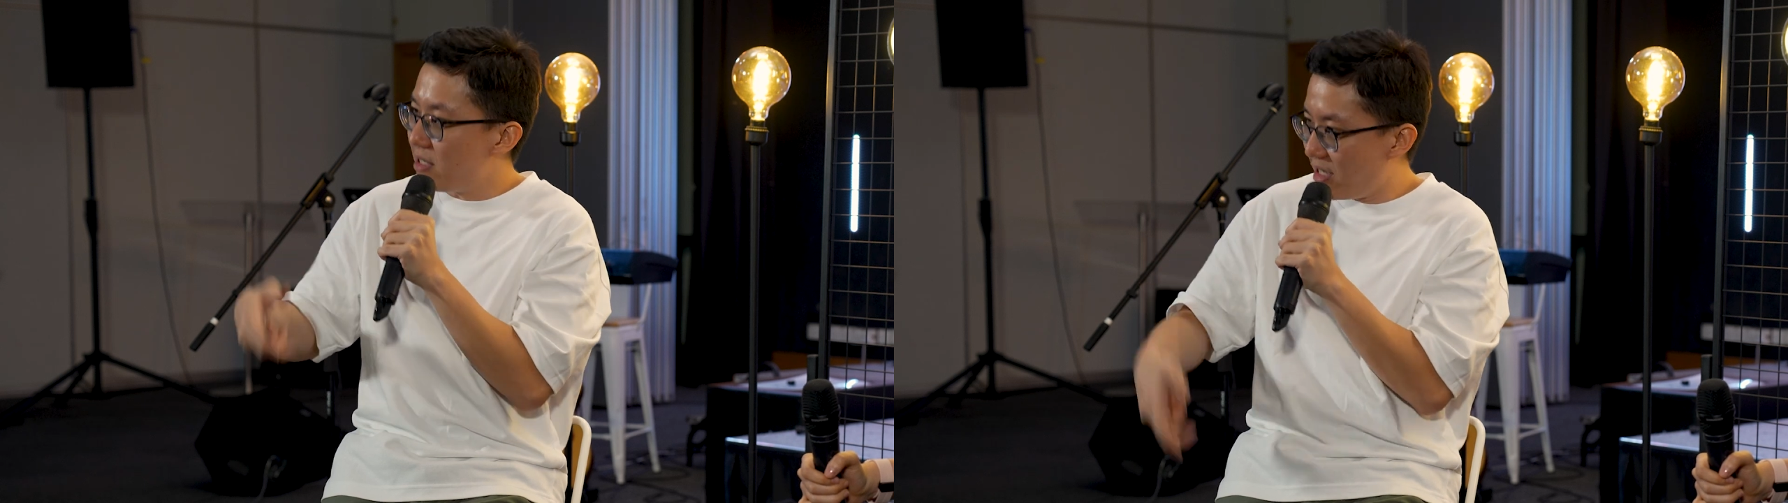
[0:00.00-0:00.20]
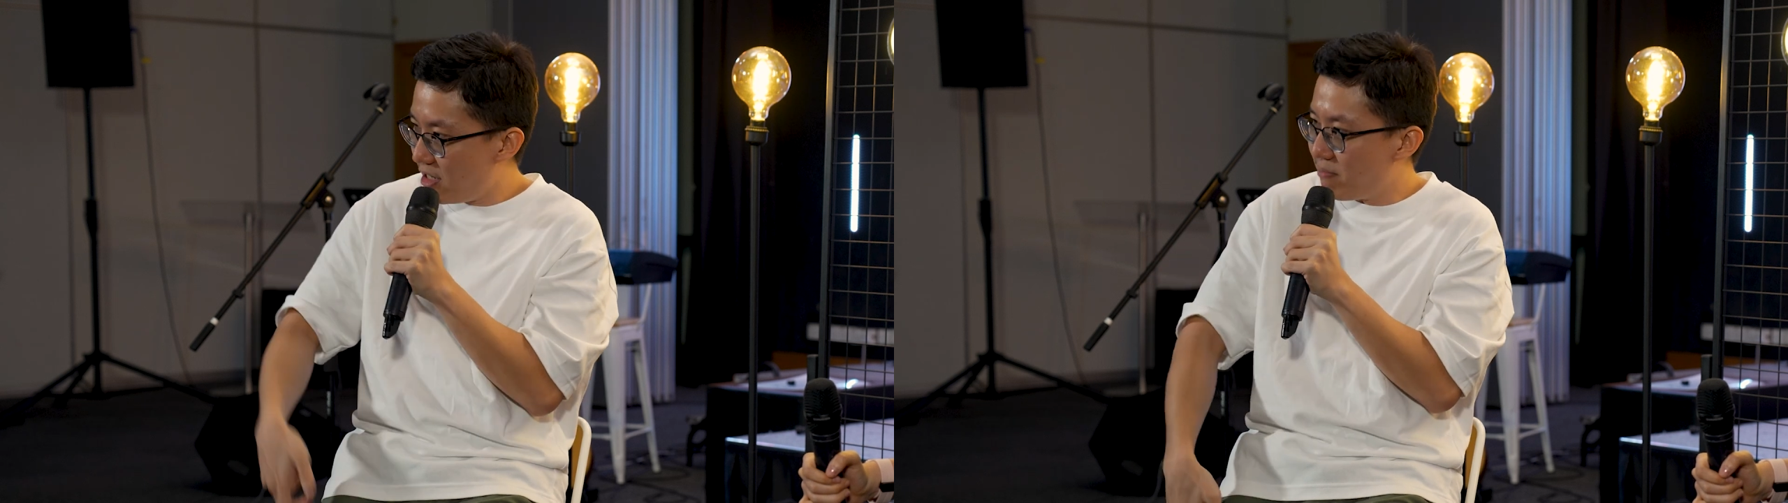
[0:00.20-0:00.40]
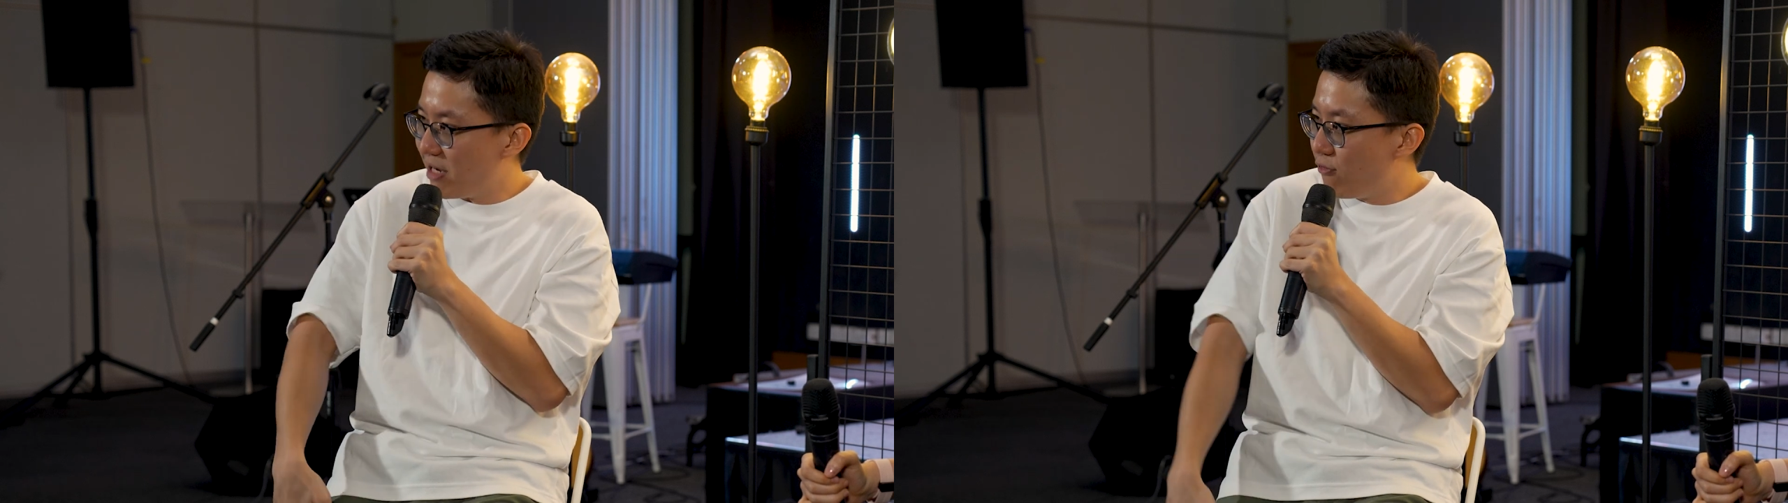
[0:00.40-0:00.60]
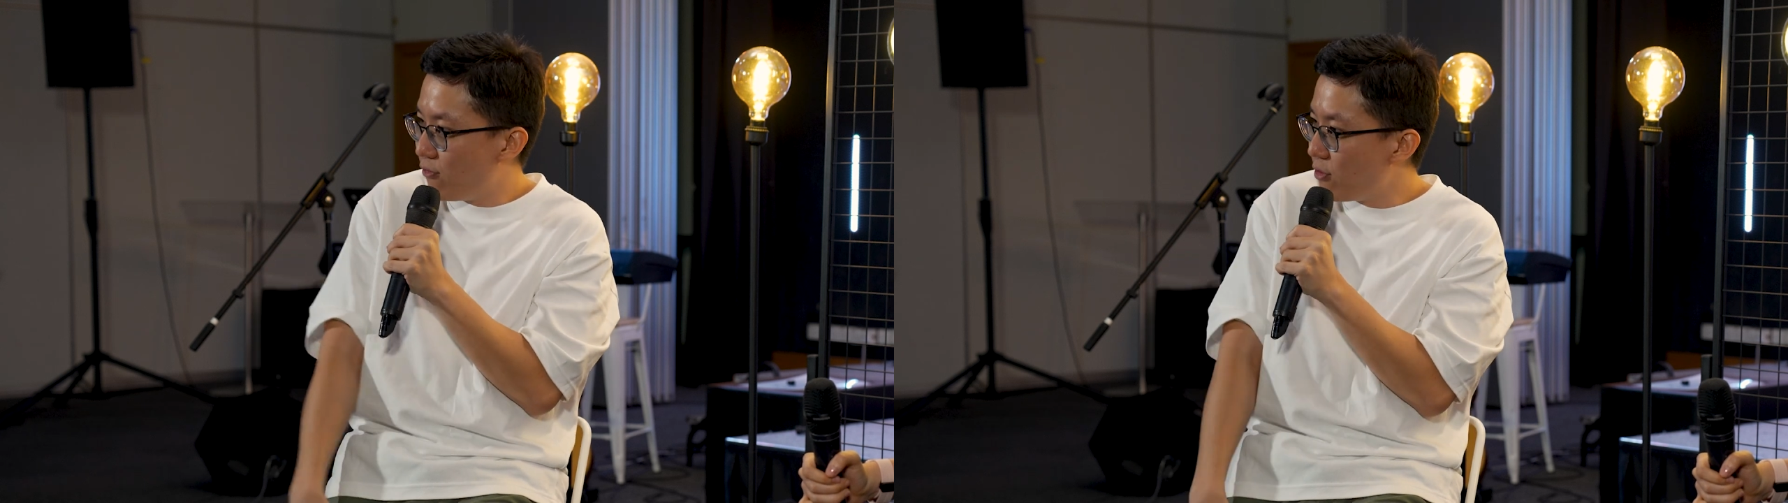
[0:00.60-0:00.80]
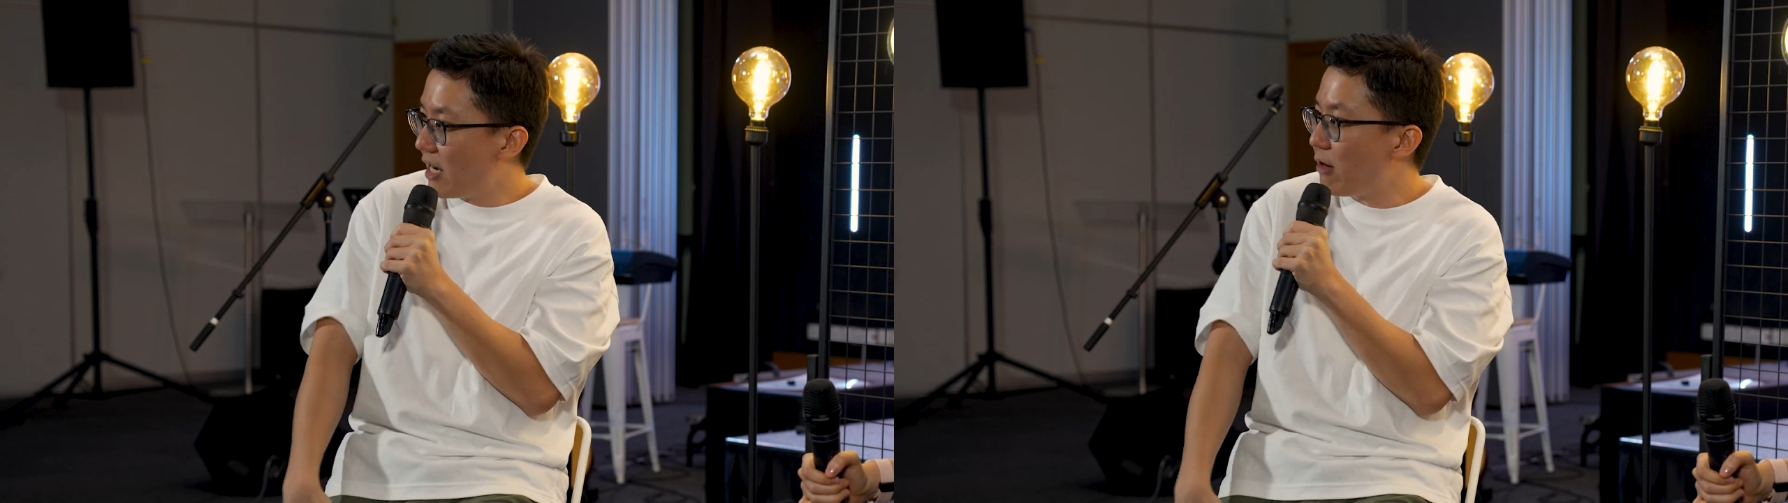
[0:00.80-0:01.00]
take my
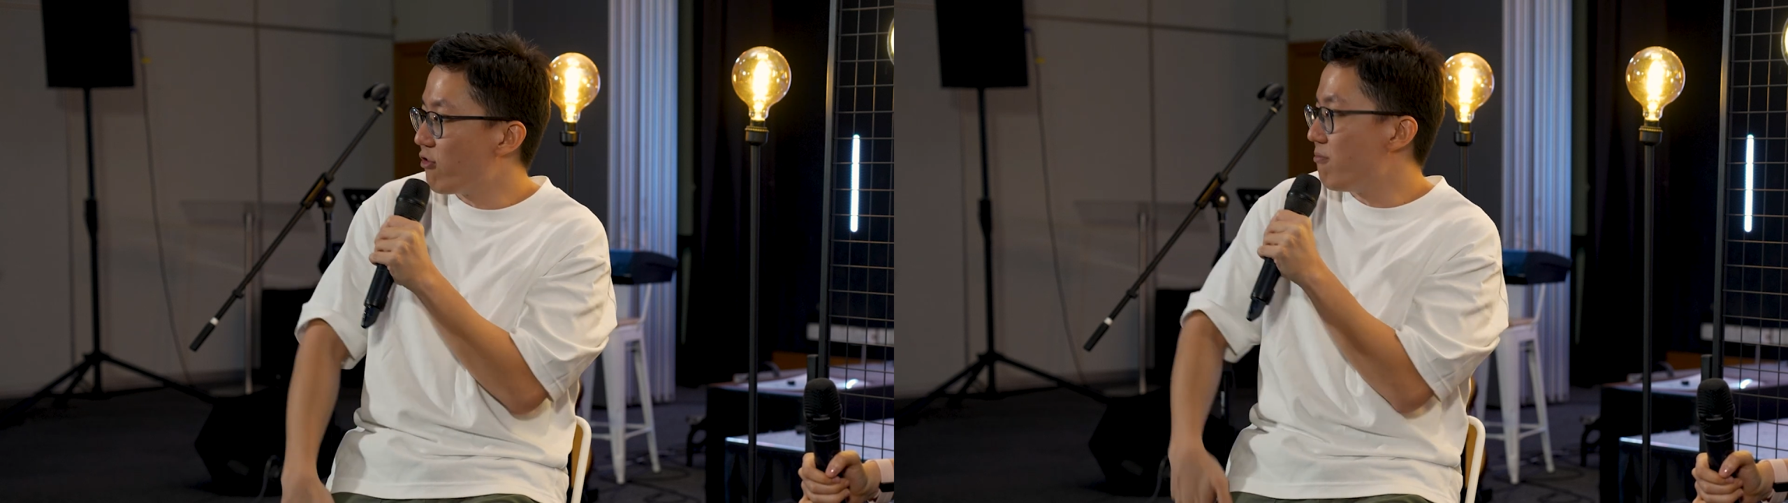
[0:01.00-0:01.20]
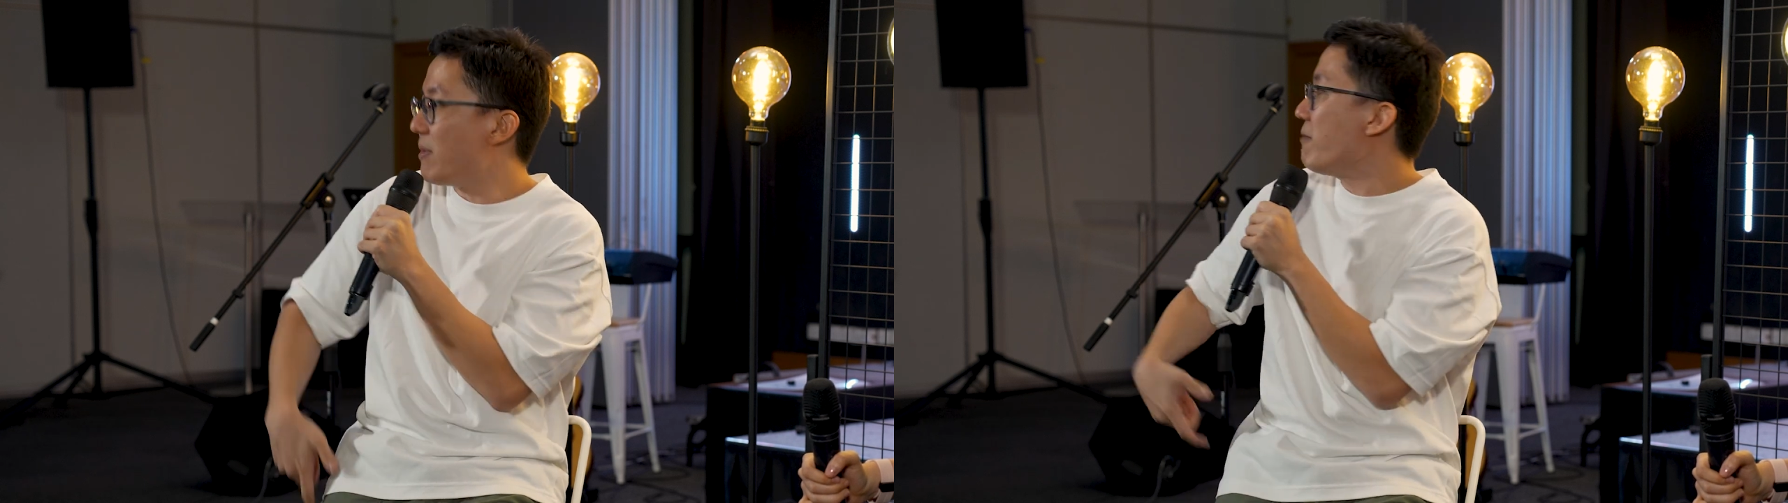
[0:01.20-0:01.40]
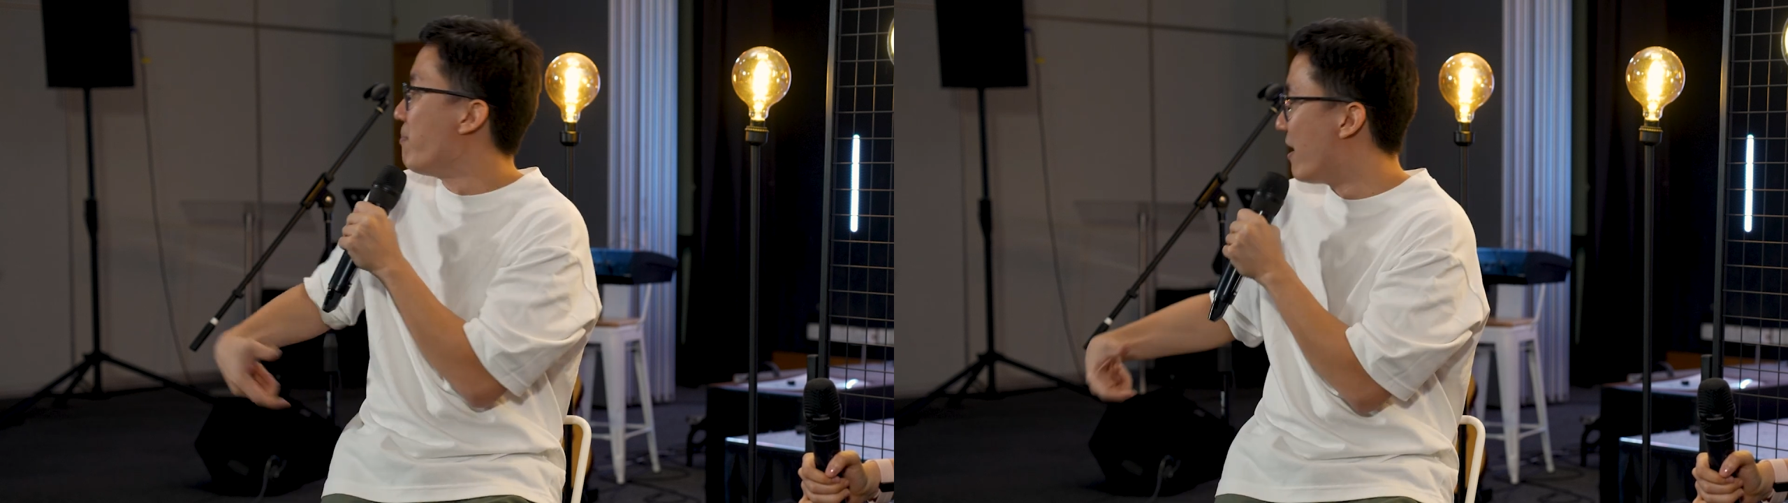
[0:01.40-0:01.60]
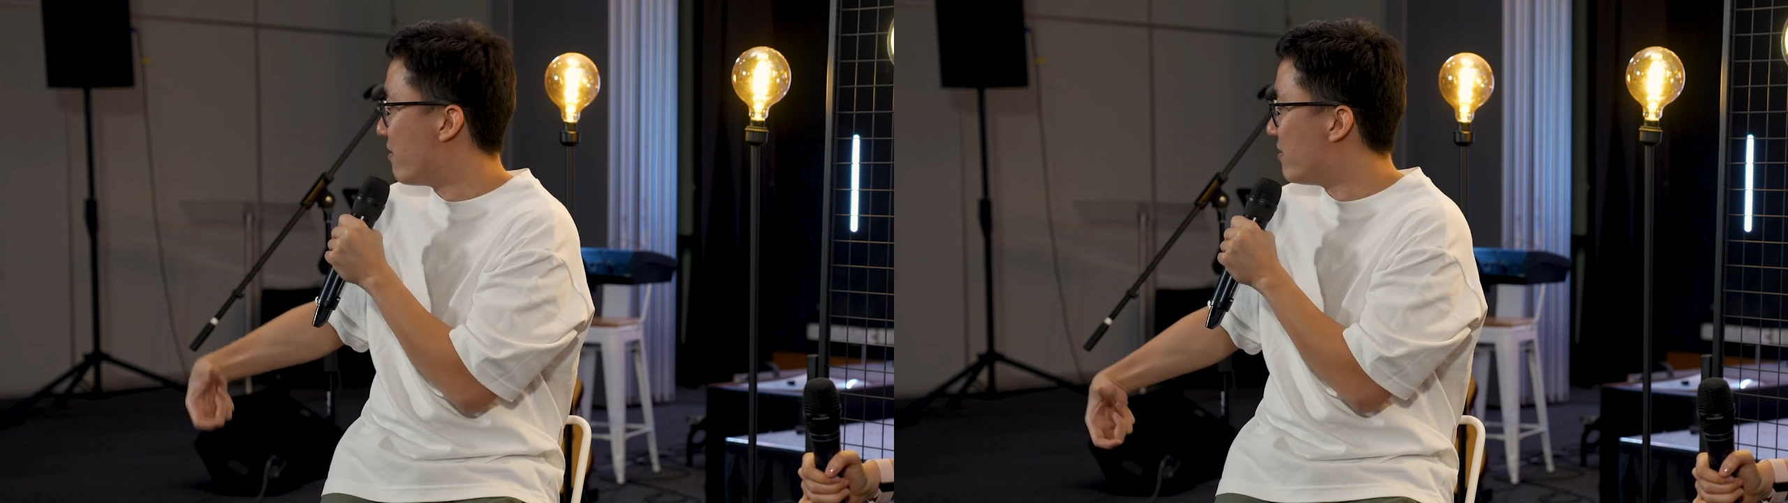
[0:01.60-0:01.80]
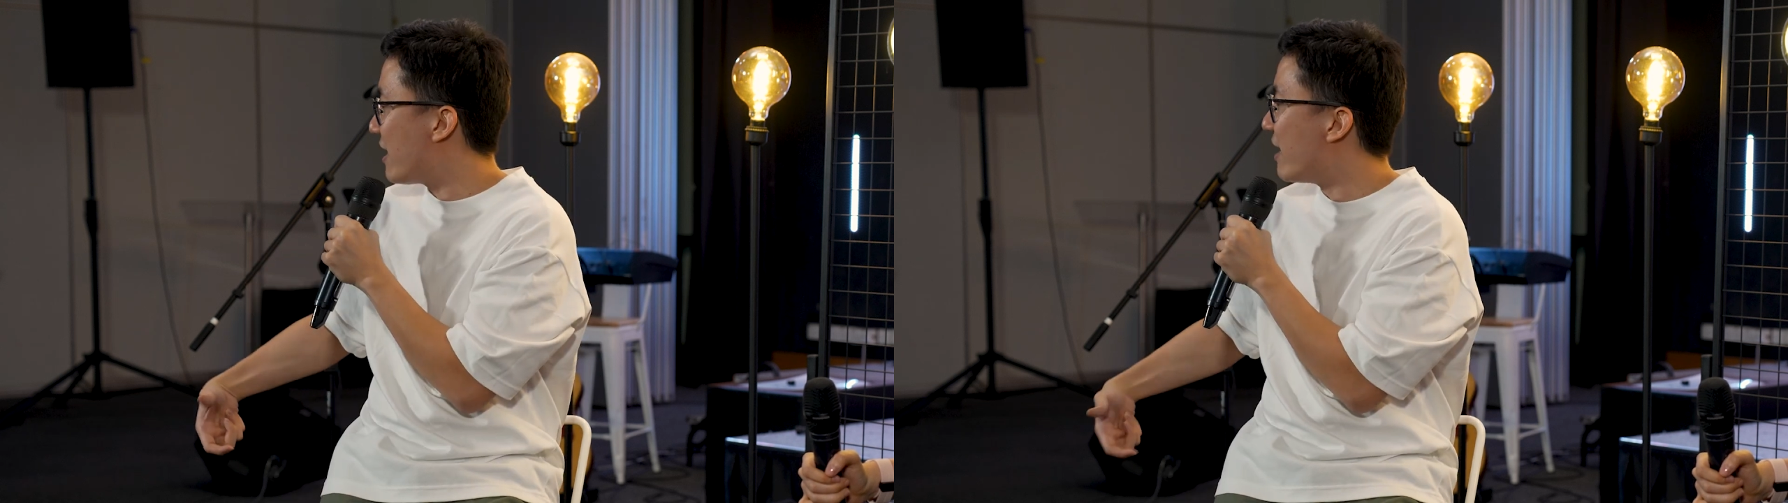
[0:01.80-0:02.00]
phone out of my pants,